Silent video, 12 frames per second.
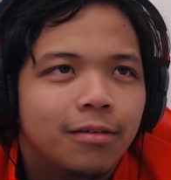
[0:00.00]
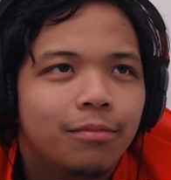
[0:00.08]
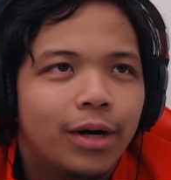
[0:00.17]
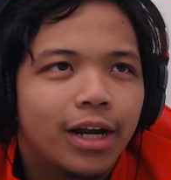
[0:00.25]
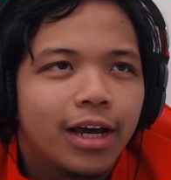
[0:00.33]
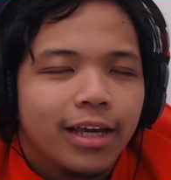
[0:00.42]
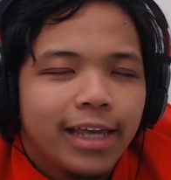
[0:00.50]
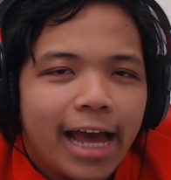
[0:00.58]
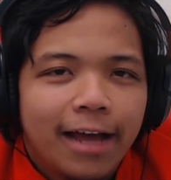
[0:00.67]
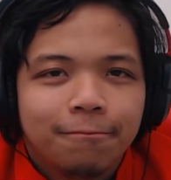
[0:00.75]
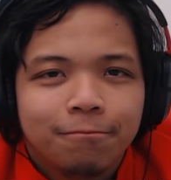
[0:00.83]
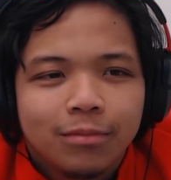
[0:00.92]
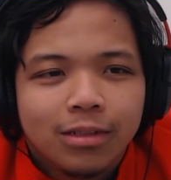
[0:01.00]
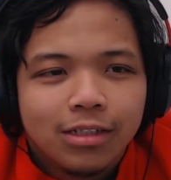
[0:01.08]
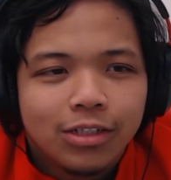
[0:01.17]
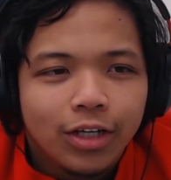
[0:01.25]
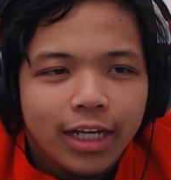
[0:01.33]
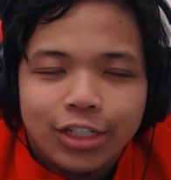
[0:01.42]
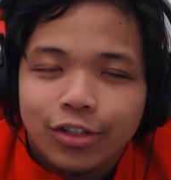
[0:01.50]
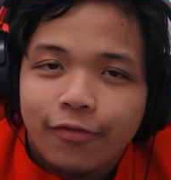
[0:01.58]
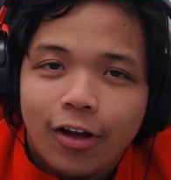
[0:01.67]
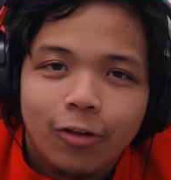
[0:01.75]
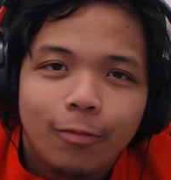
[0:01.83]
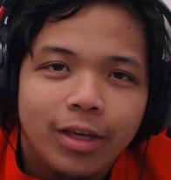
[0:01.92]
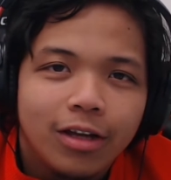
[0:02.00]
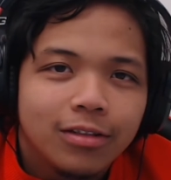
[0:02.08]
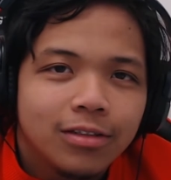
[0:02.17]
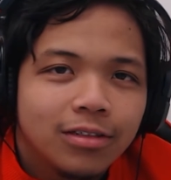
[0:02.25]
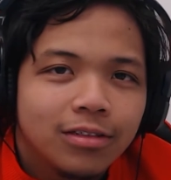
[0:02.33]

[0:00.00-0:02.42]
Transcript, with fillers: but uh, yeah so you guys should follow me on